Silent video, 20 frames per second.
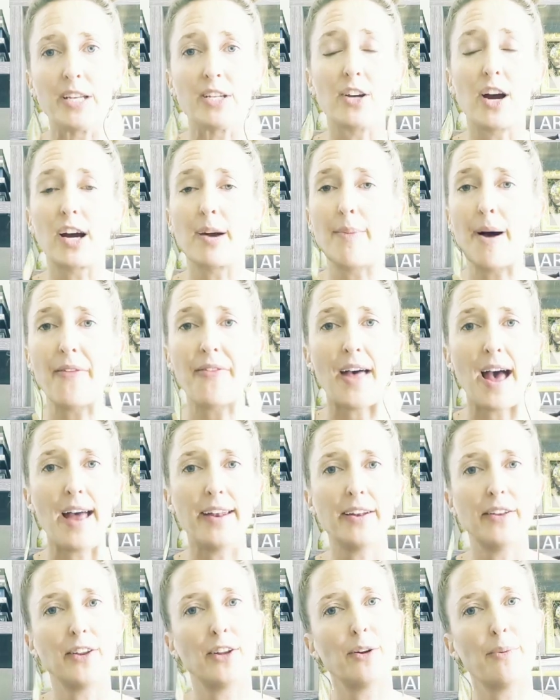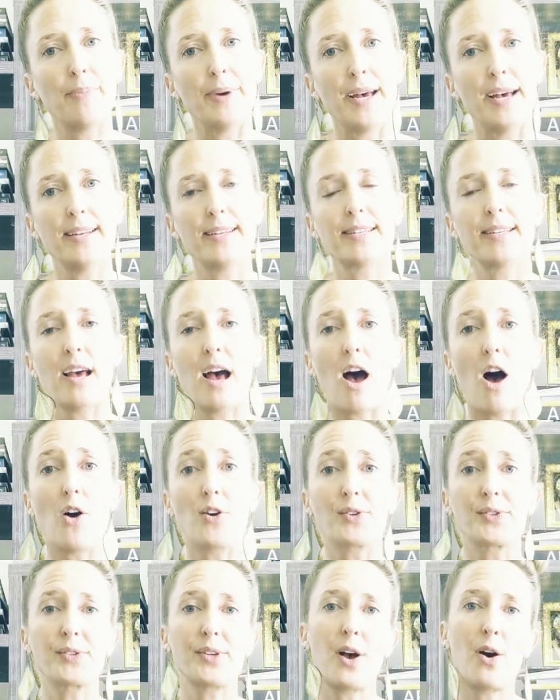We can talk about that in a little bit.
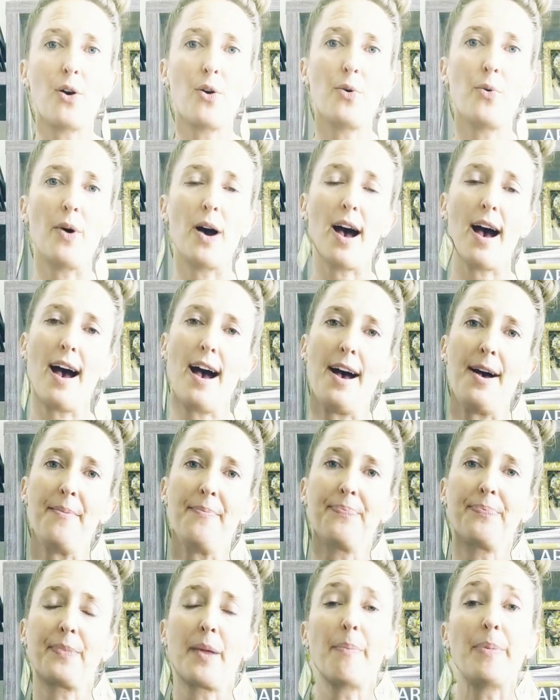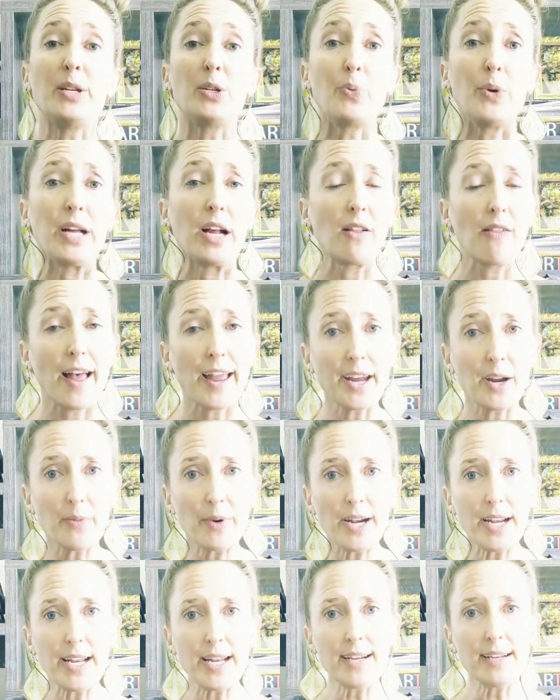Also, between client
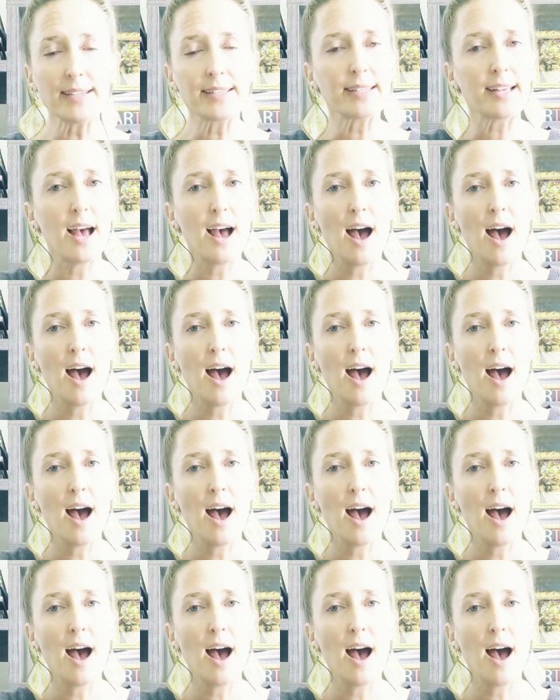readings,